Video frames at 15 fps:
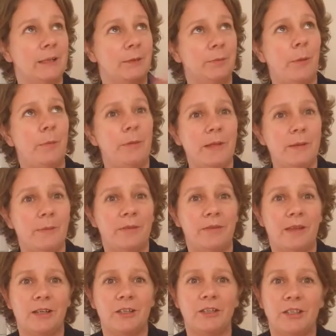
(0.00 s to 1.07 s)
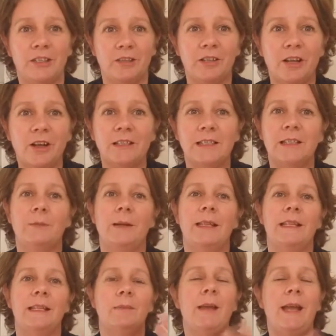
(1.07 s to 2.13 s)
it's probably the one that I should have started
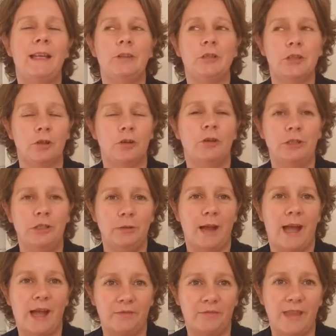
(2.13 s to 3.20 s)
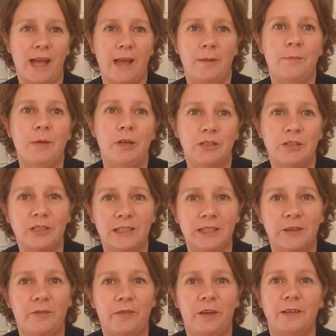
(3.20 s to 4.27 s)
with, is make sure you have that
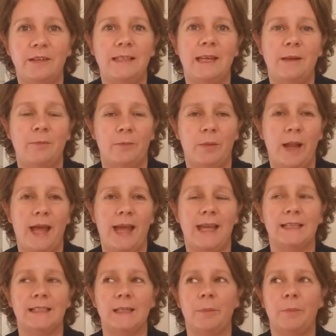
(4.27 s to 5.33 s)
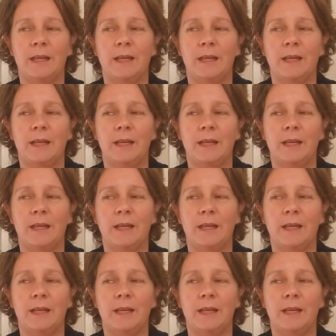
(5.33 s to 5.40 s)
emergency fund in place,